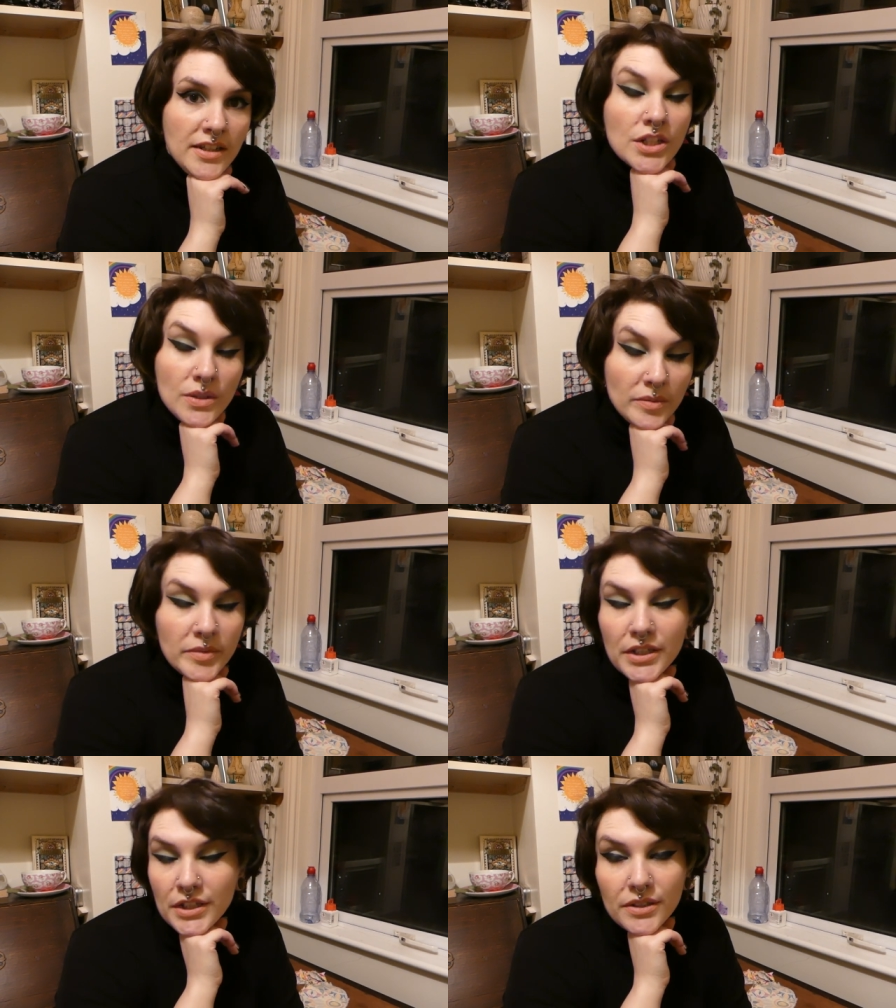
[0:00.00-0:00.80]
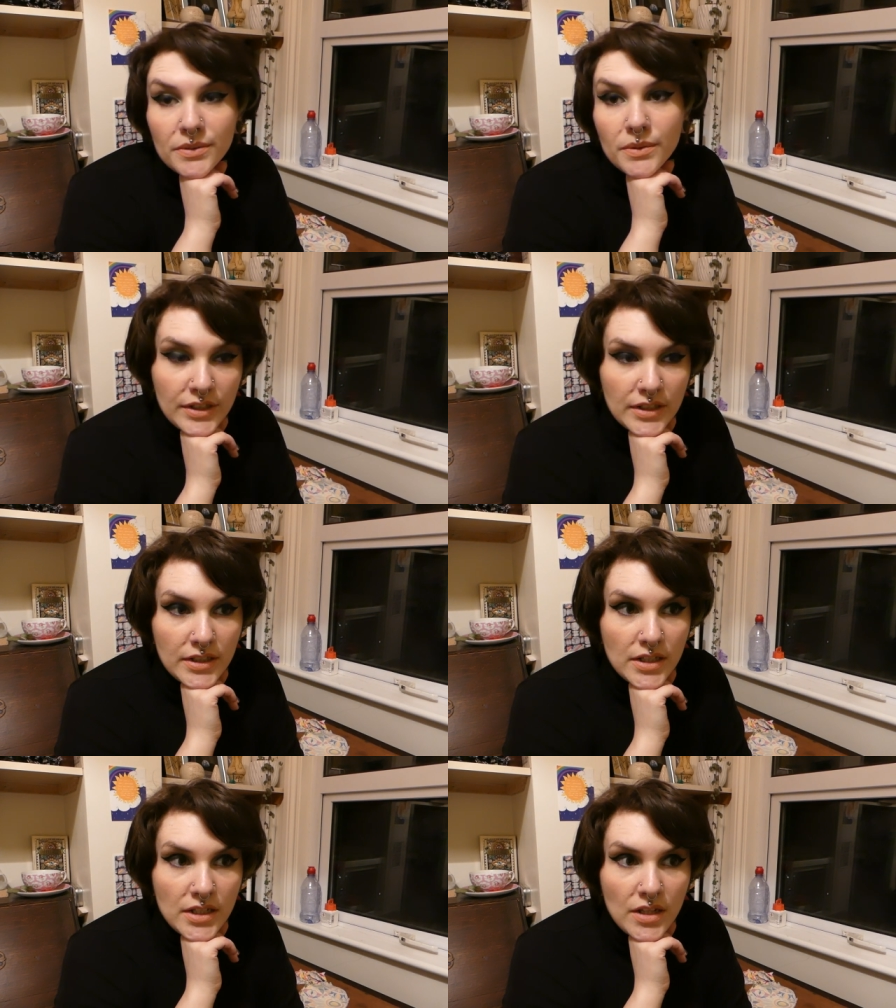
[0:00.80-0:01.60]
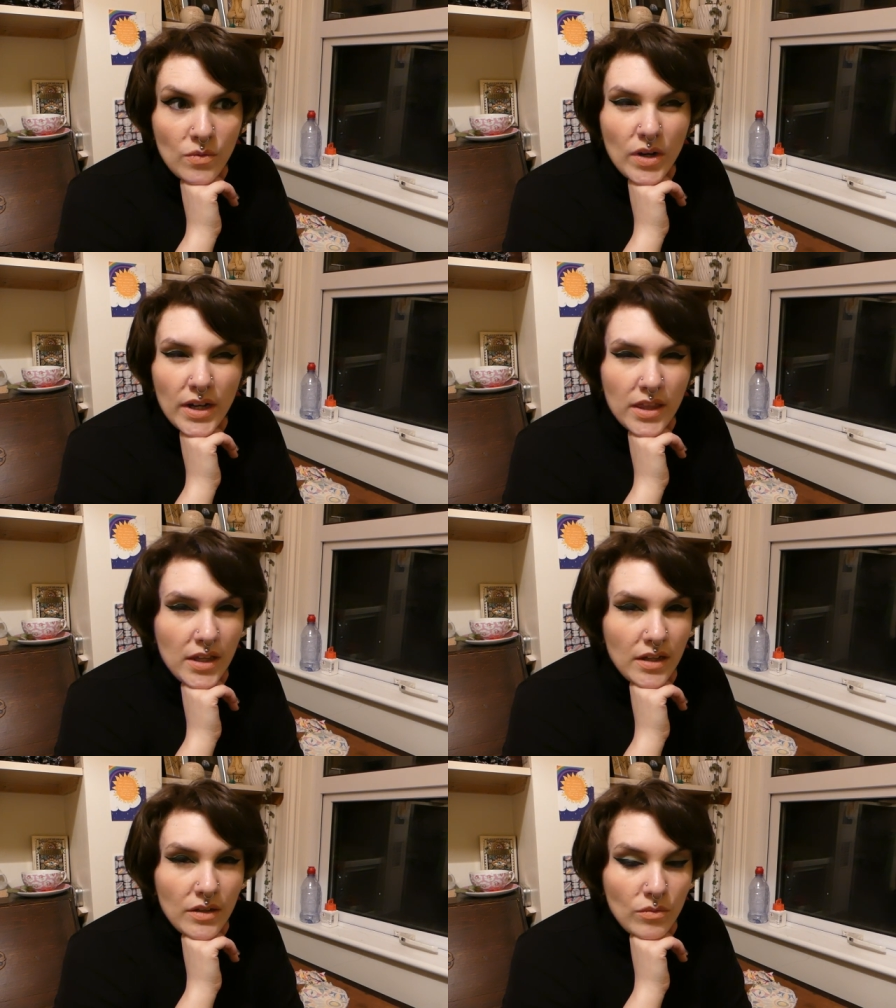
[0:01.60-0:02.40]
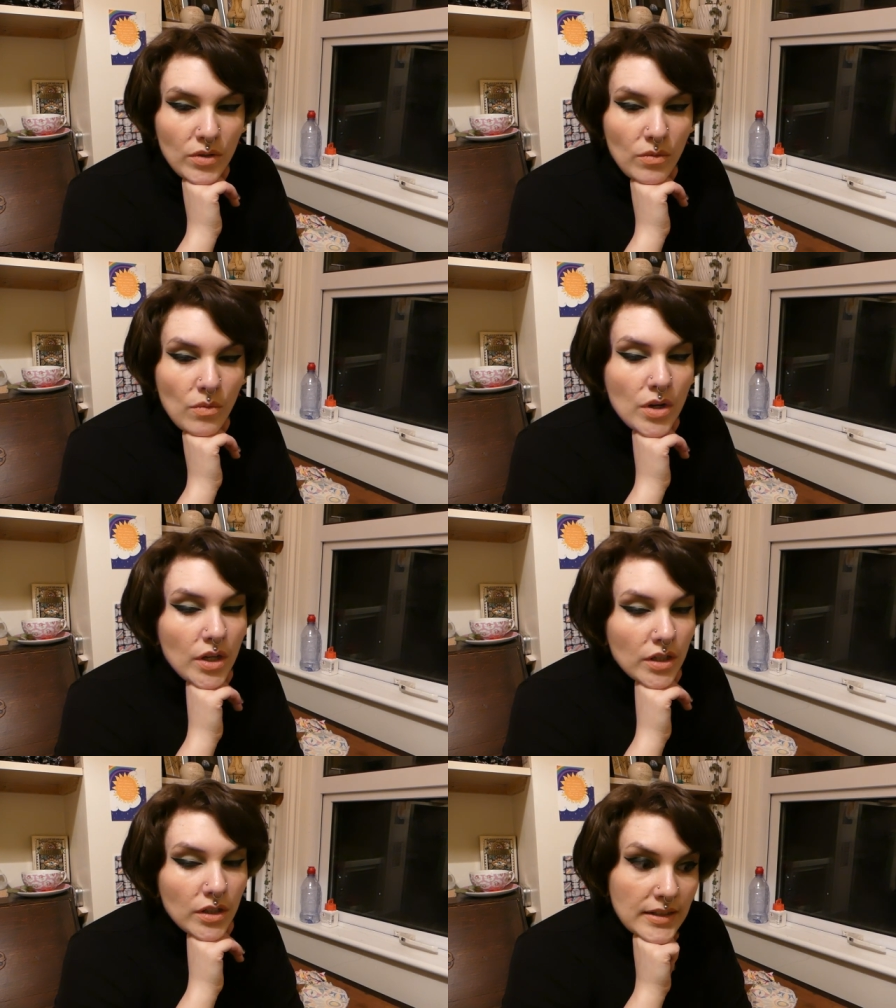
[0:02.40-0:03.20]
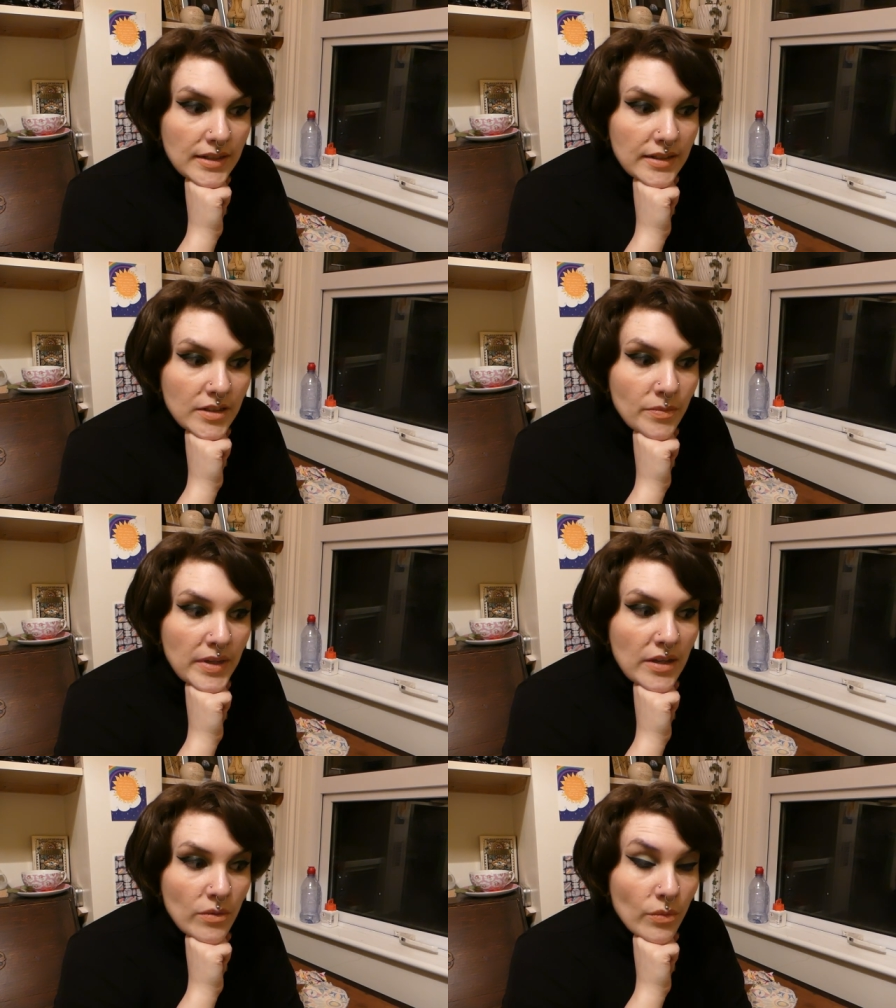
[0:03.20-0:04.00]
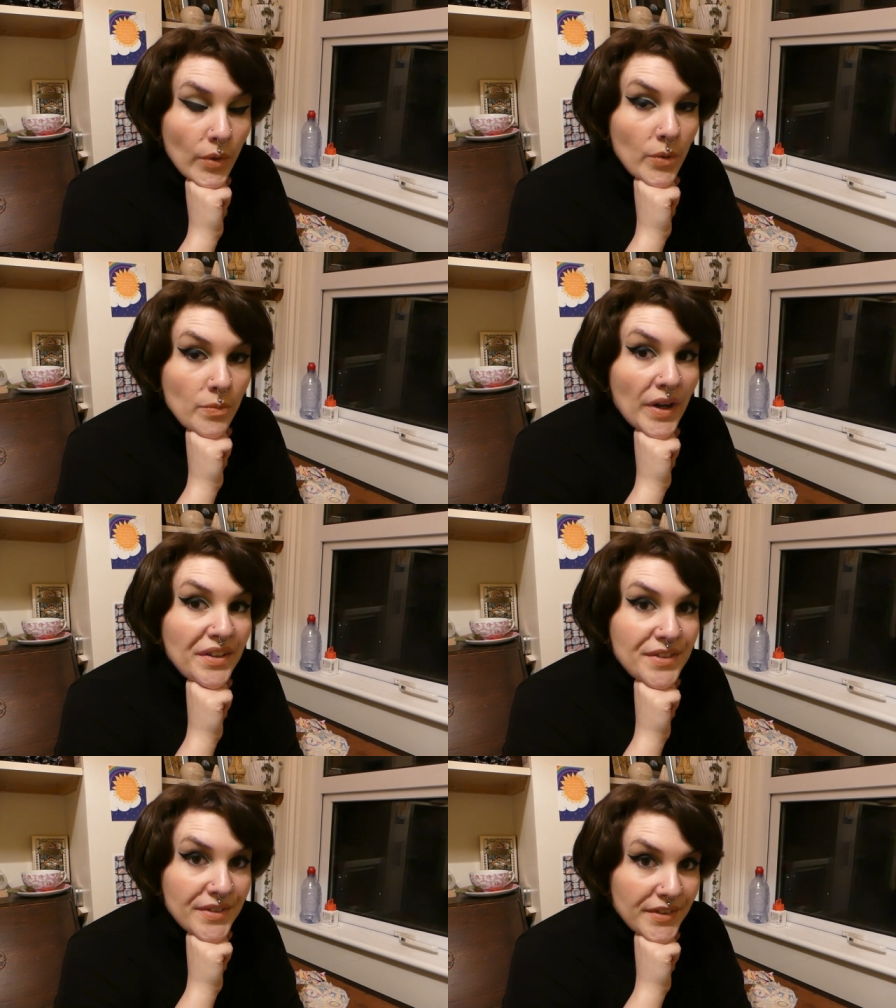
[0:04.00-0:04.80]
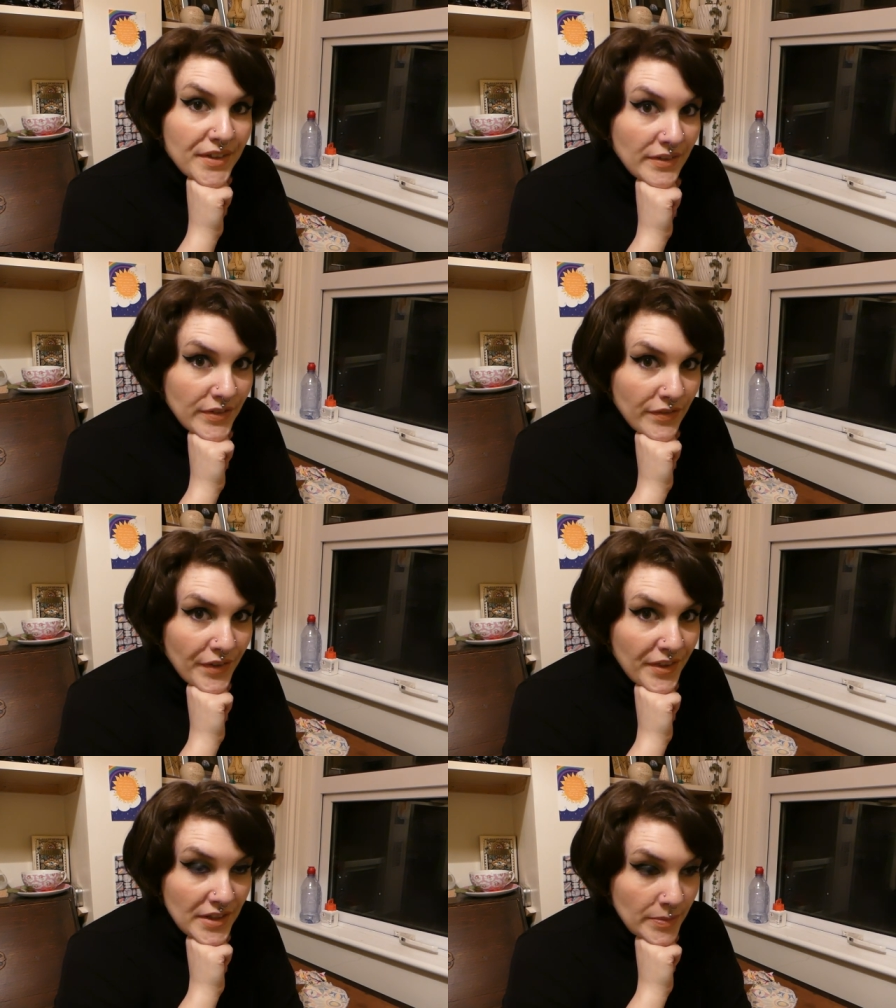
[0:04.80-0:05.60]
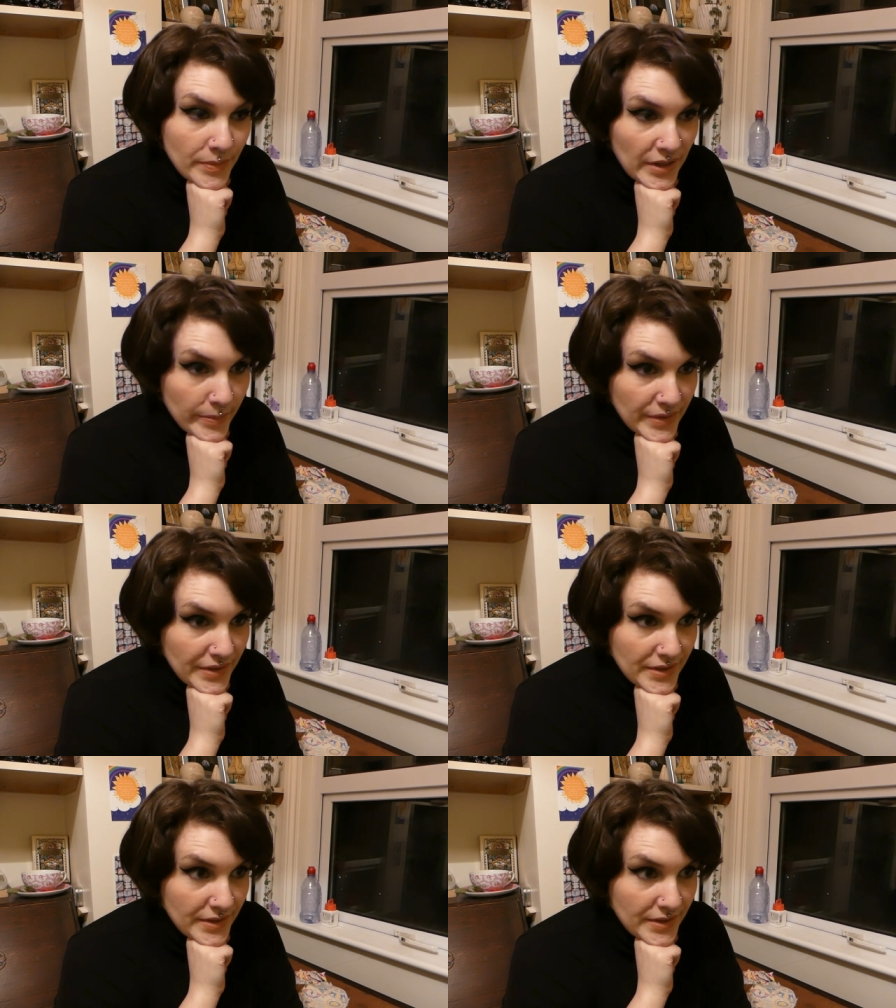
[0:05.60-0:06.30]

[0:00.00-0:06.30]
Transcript: So I'm gonna go and see what I think would work and be robust enough for this purpose.